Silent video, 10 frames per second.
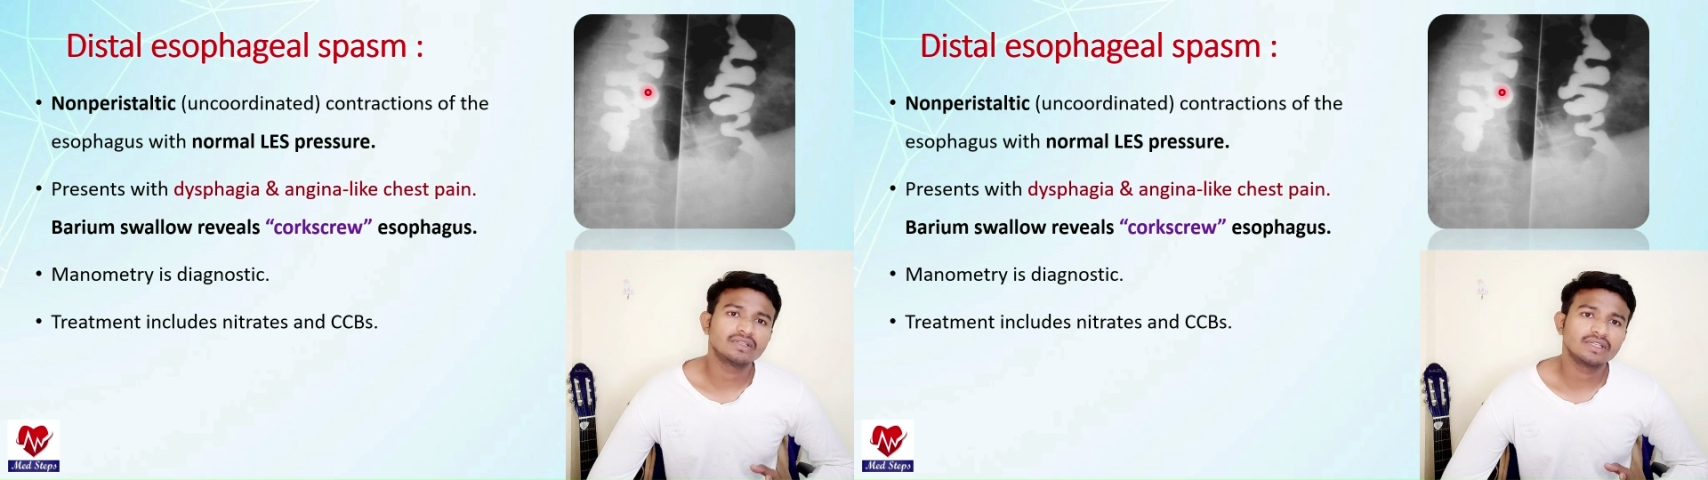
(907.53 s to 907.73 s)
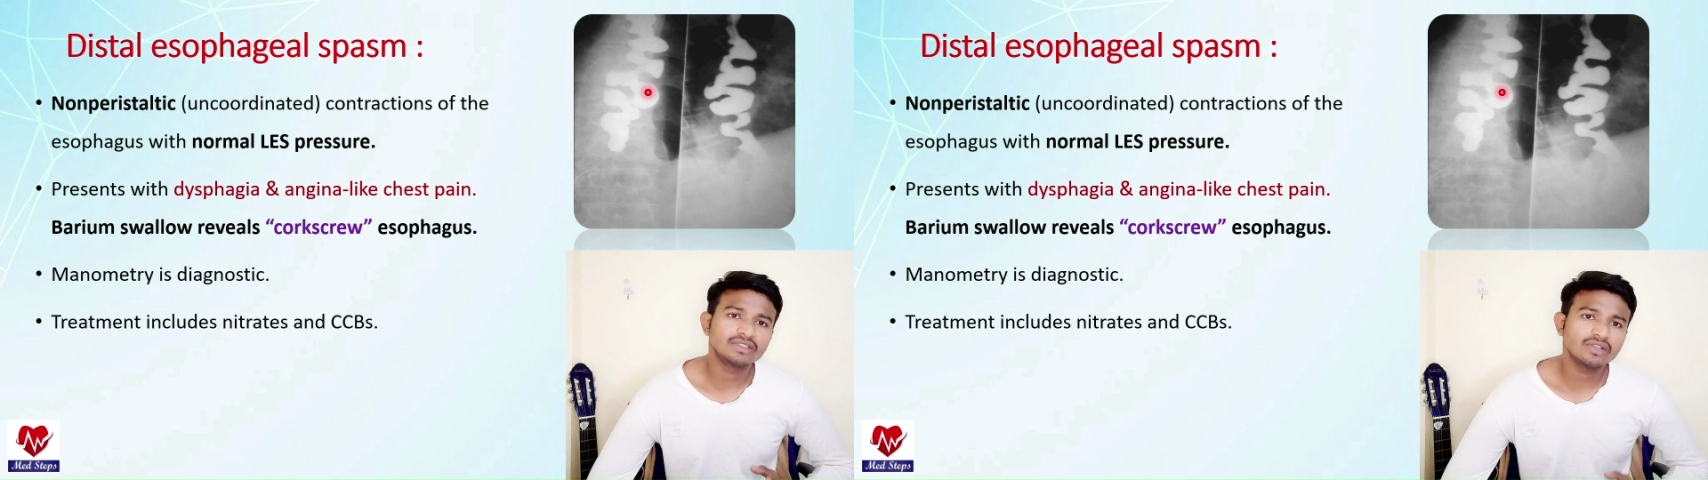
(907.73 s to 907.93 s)

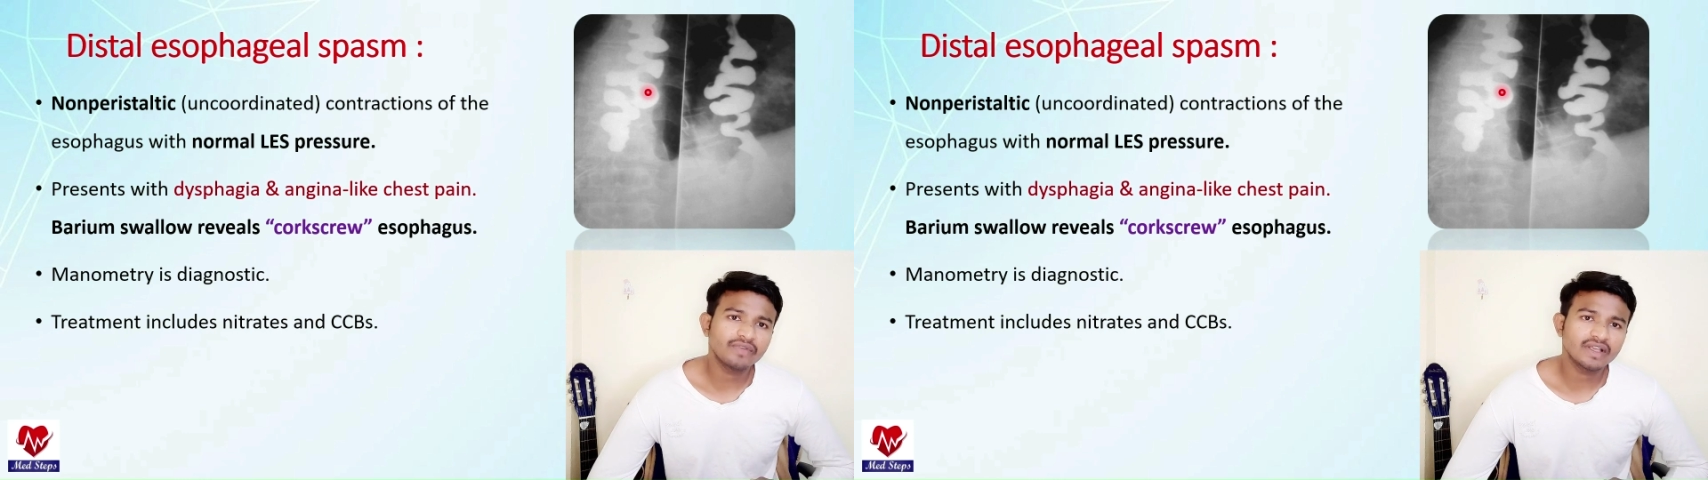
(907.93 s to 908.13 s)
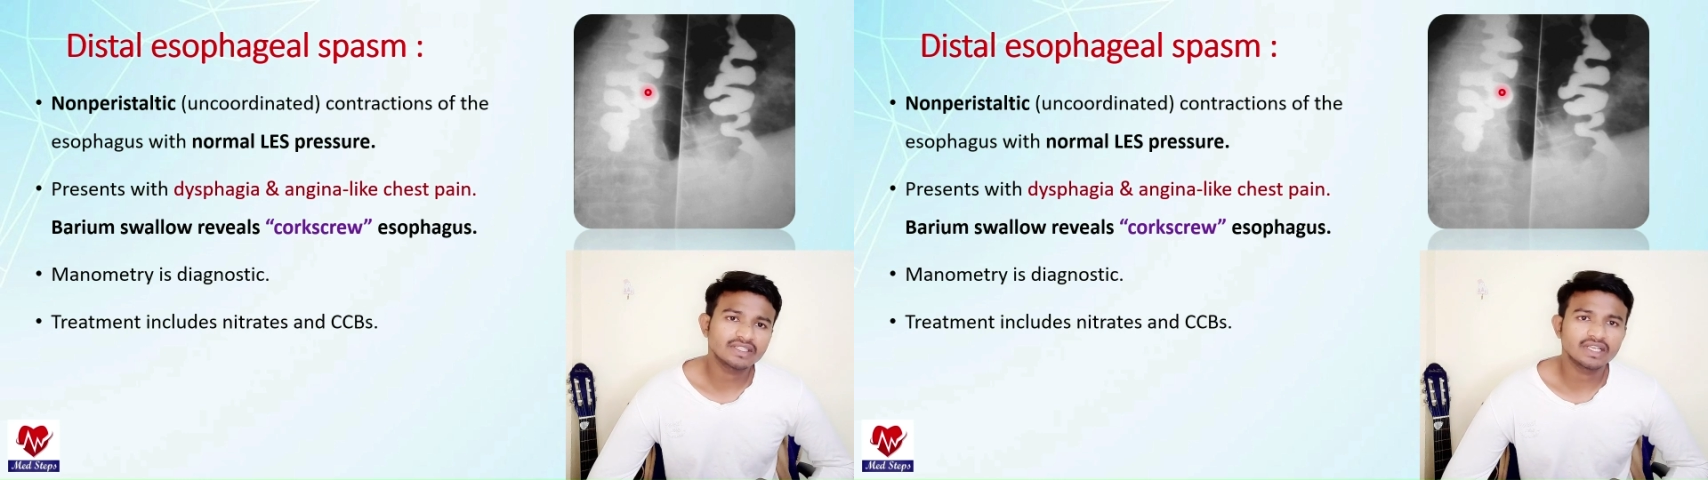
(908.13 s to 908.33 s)

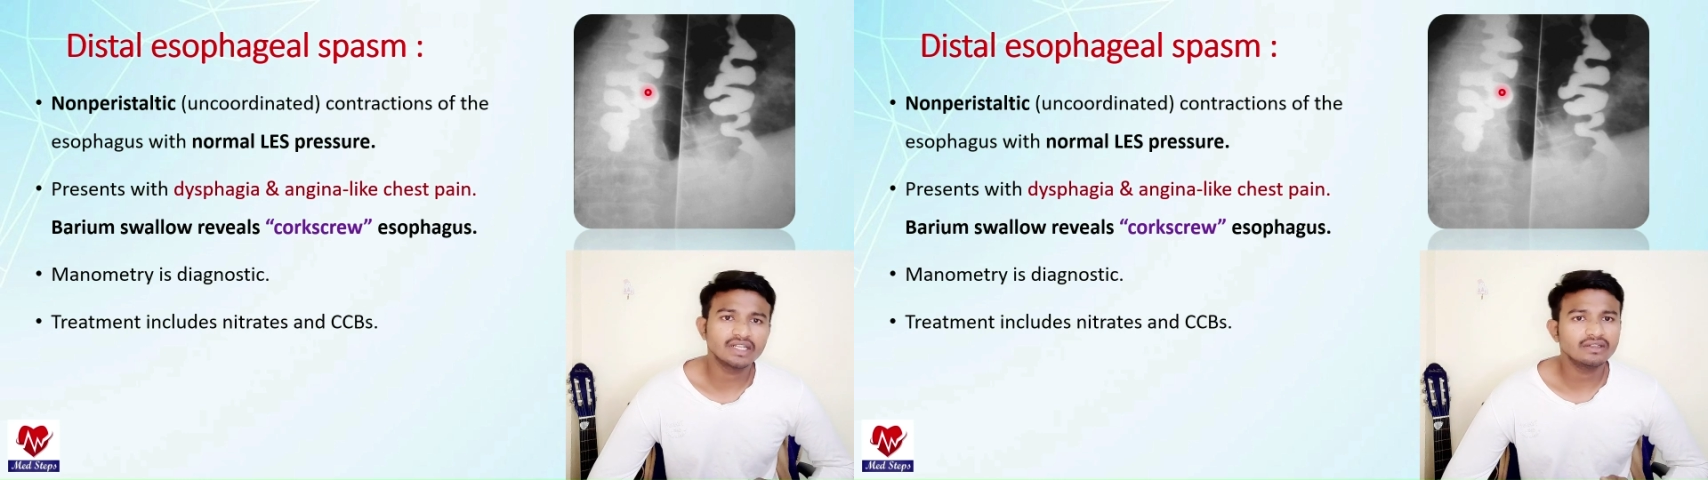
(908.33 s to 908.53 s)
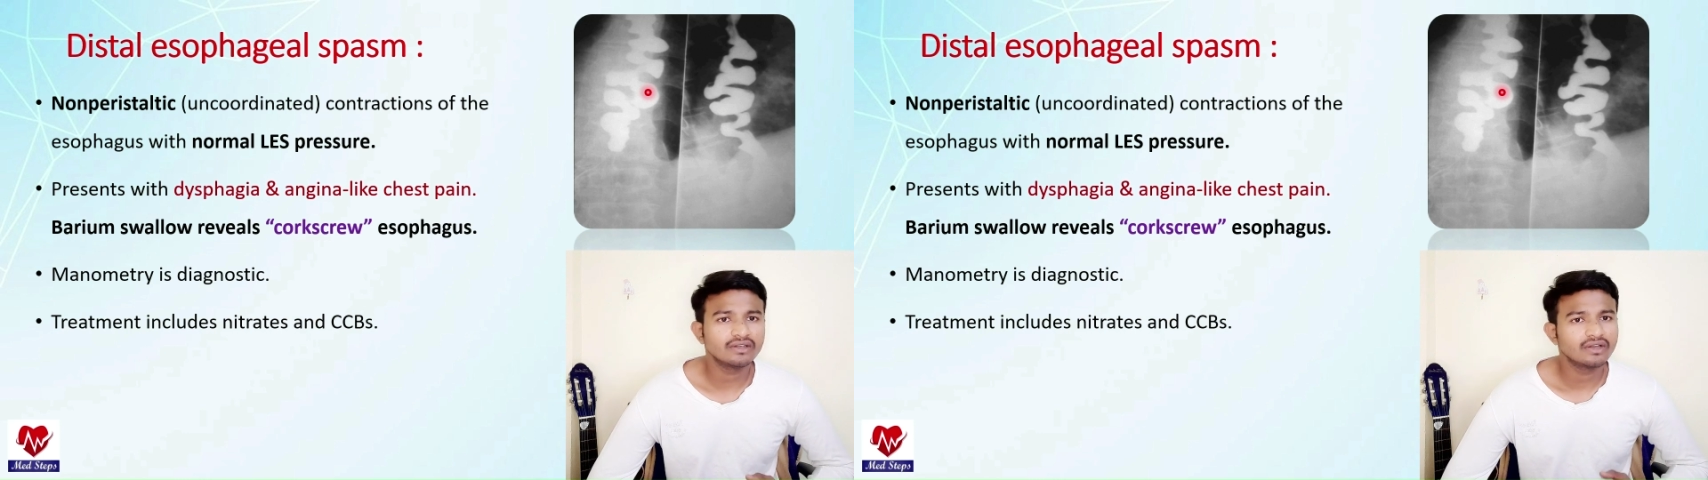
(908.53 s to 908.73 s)
esophageal